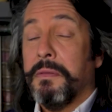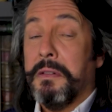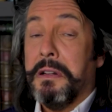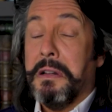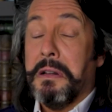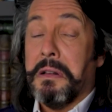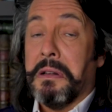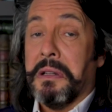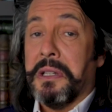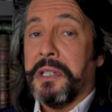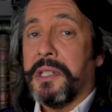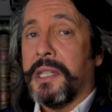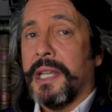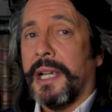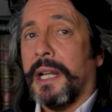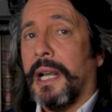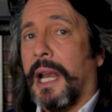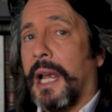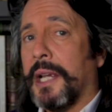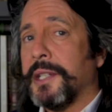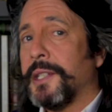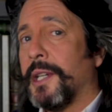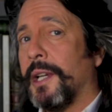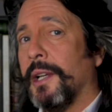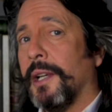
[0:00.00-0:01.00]
well, is the
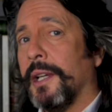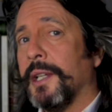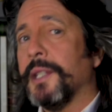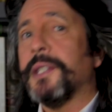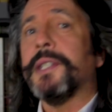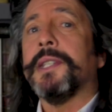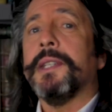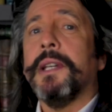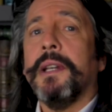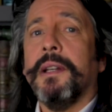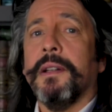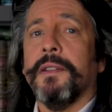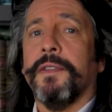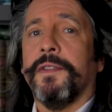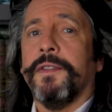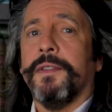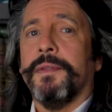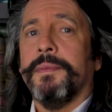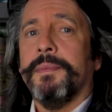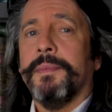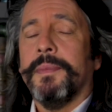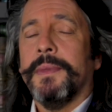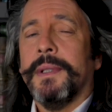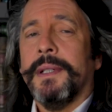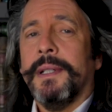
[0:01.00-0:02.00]
classical itself.
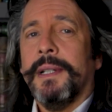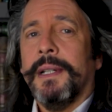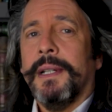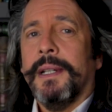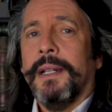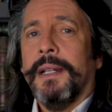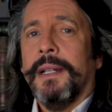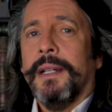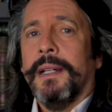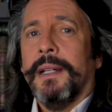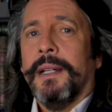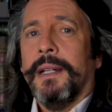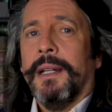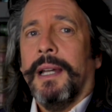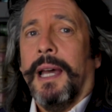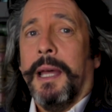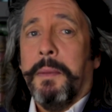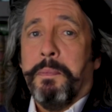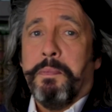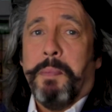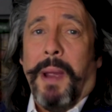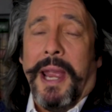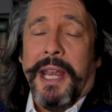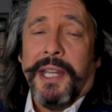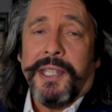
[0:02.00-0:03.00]

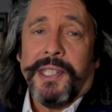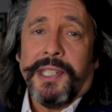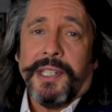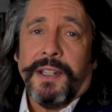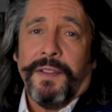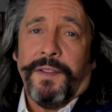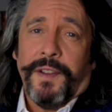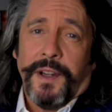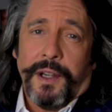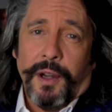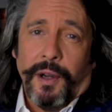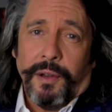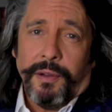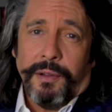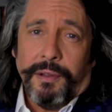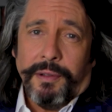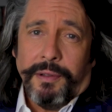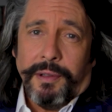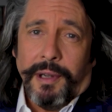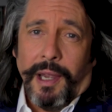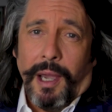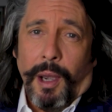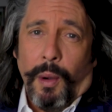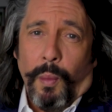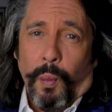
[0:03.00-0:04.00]
At best forgotten,
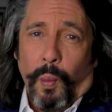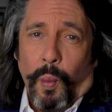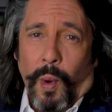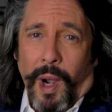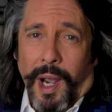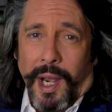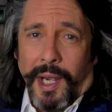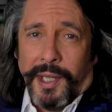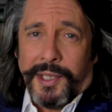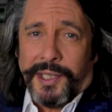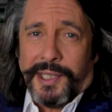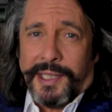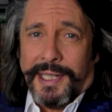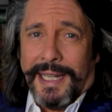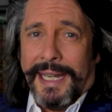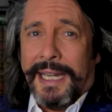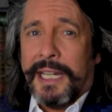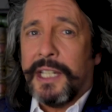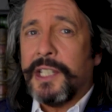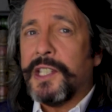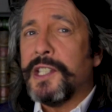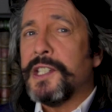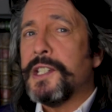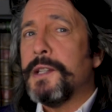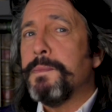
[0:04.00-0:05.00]
at worst
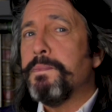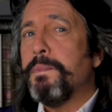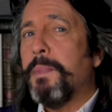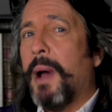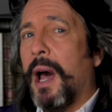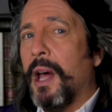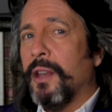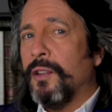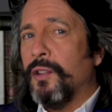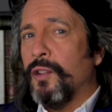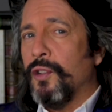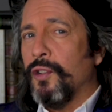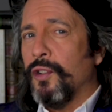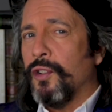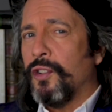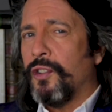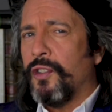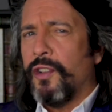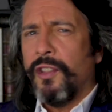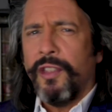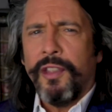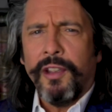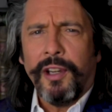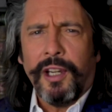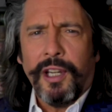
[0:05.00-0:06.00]
expunged,
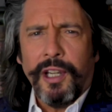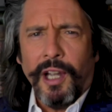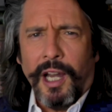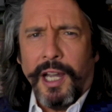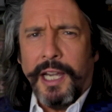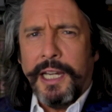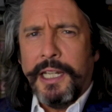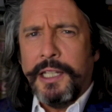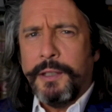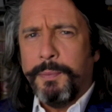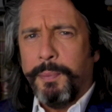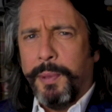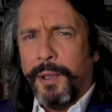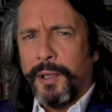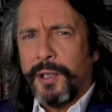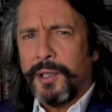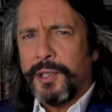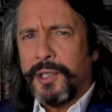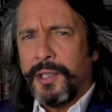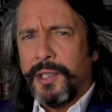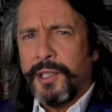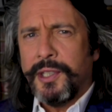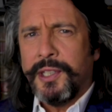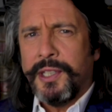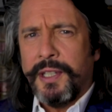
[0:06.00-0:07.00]
the guidebooks
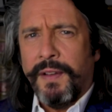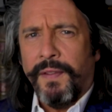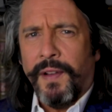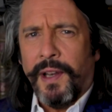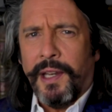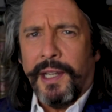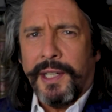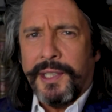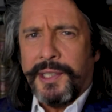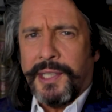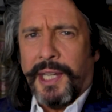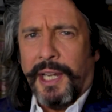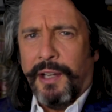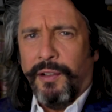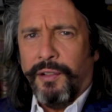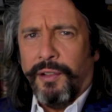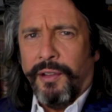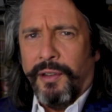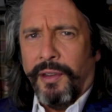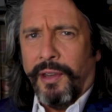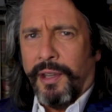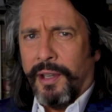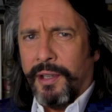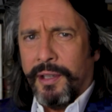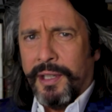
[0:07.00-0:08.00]
to
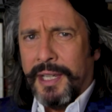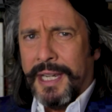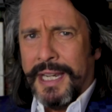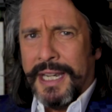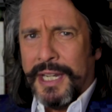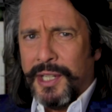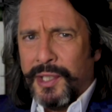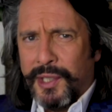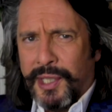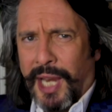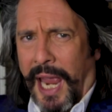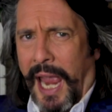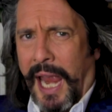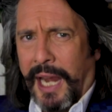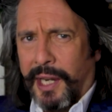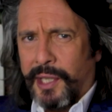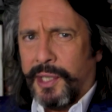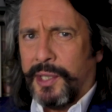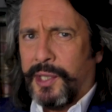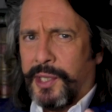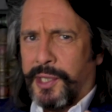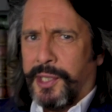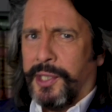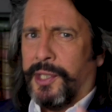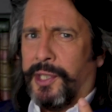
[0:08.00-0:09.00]
civilization, the
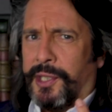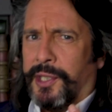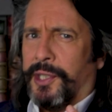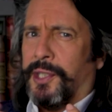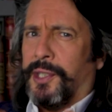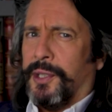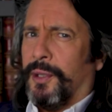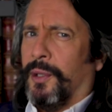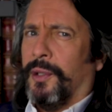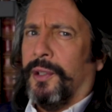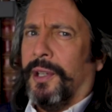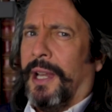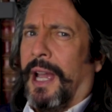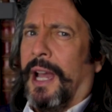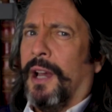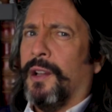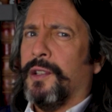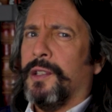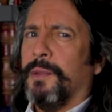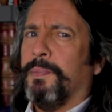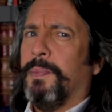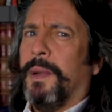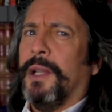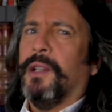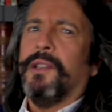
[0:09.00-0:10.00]
texts on how
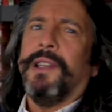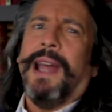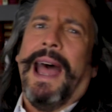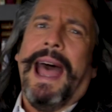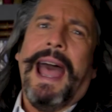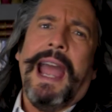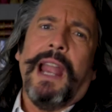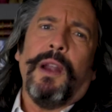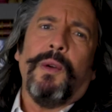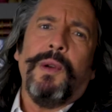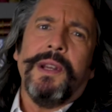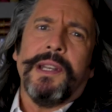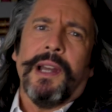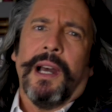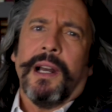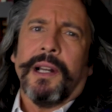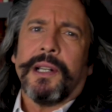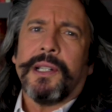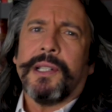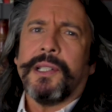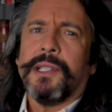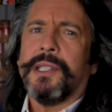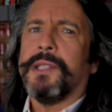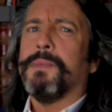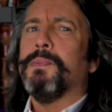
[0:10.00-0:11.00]
to build
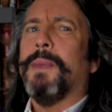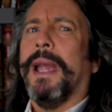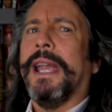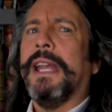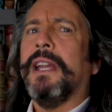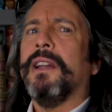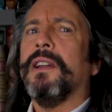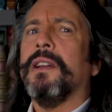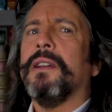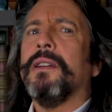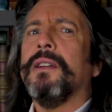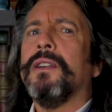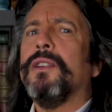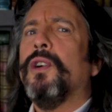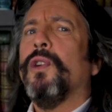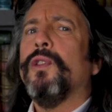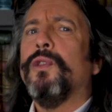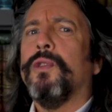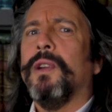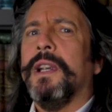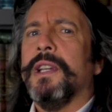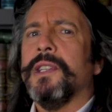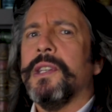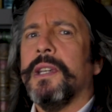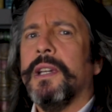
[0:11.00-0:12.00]
aqueducts, make
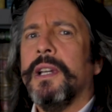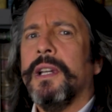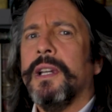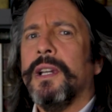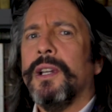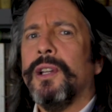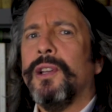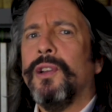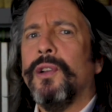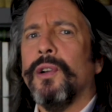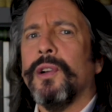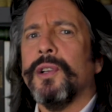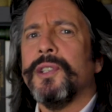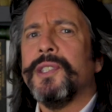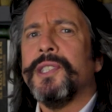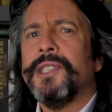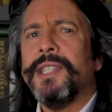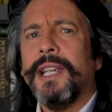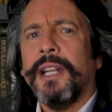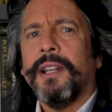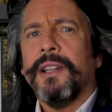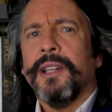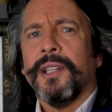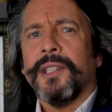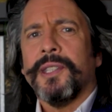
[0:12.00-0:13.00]
concrete, cure
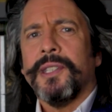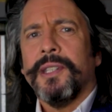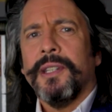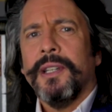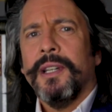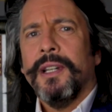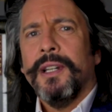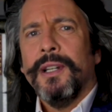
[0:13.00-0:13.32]
sickness,